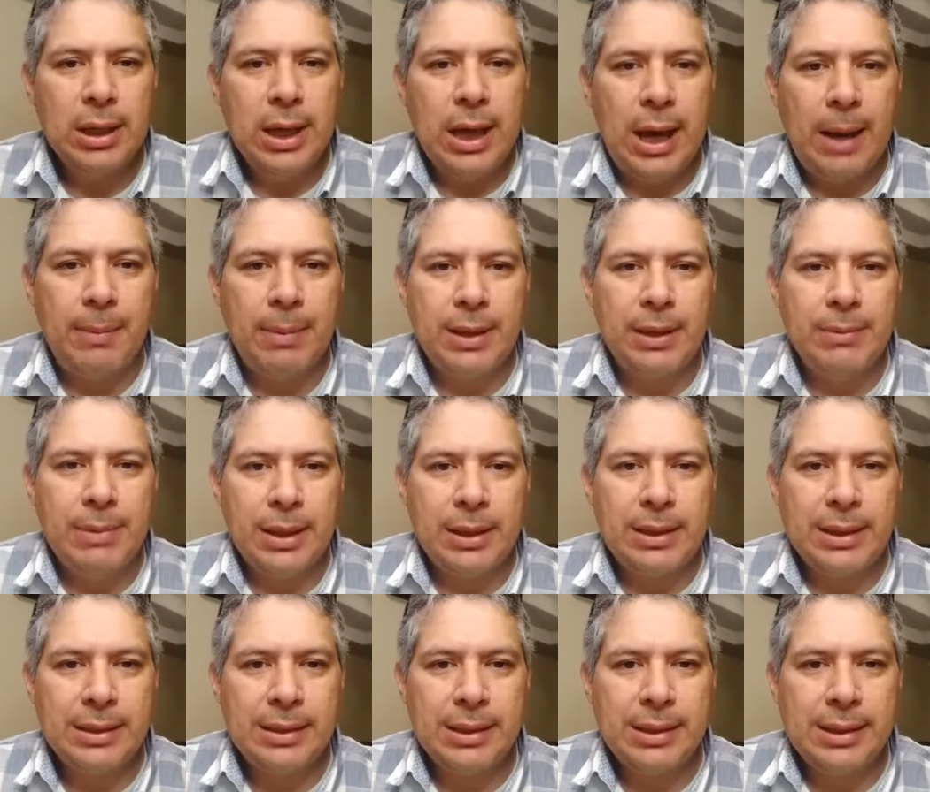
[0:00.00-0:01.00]
I believe that
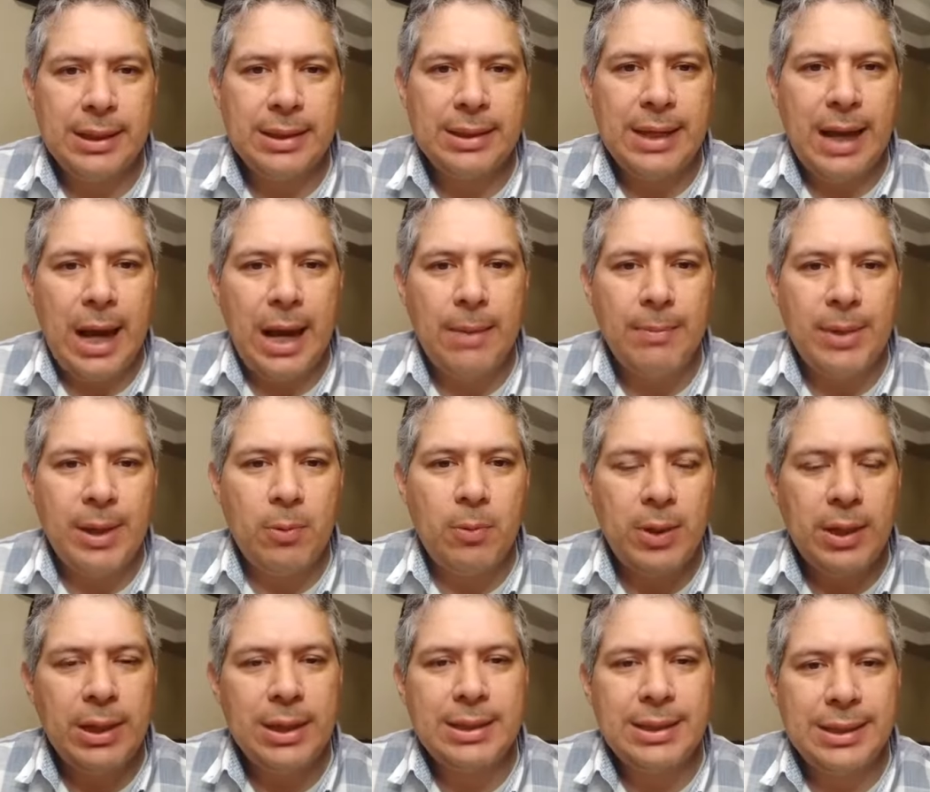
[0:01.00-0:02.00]
this is the time that we
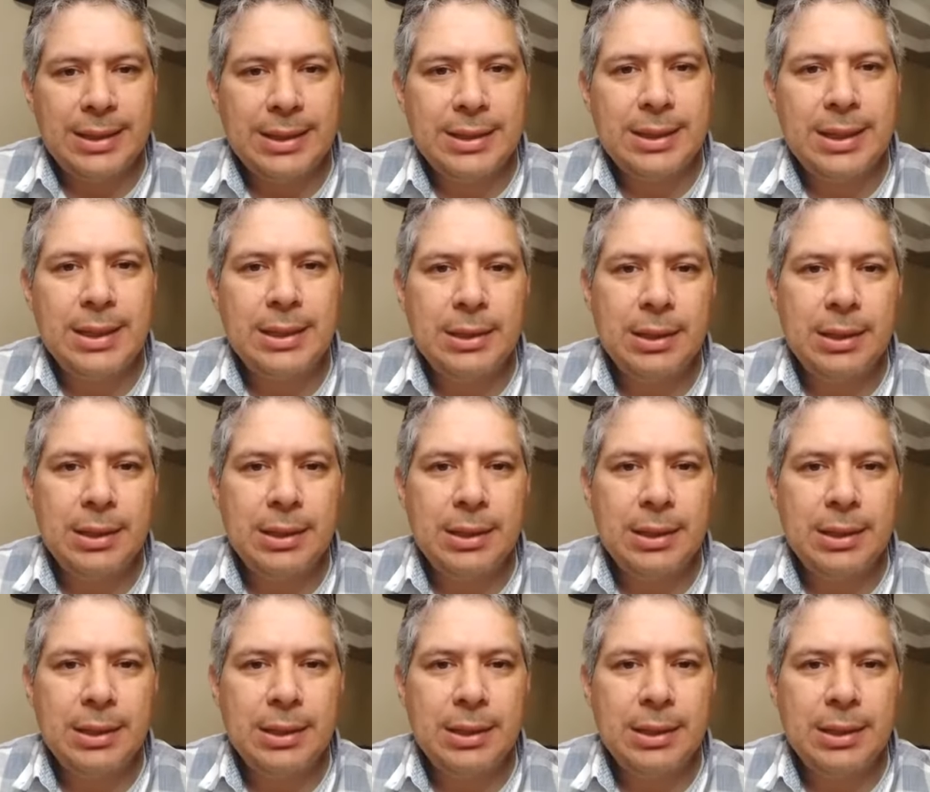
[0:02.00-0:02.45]
need to seek